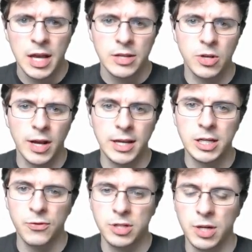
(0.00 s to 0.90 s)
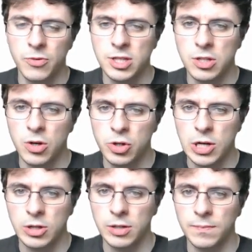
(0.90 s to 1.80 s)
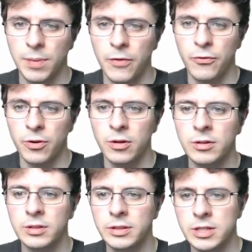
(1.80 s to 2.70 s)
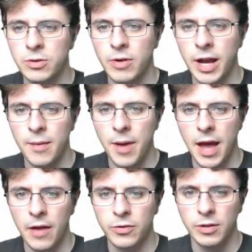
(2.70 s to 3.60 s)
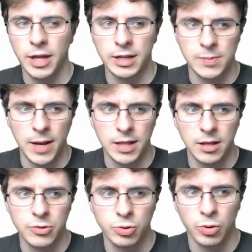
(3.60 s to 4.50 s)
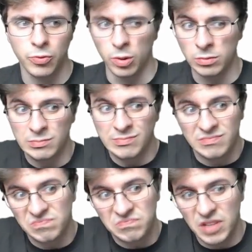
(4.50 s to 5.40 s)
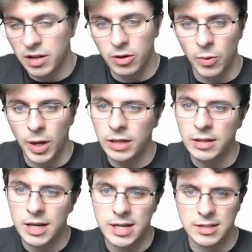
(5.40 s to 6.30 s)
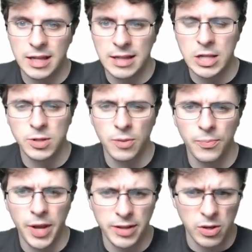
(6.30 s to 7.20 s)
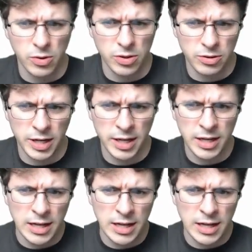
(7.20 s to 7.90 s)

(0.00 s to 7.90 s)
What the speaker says: So I guess for some reason Yoshi couldn't buffer his grab after like a spot dodge or a roll. I don't know why. I guess that's what they're implying, that you couldn't do that.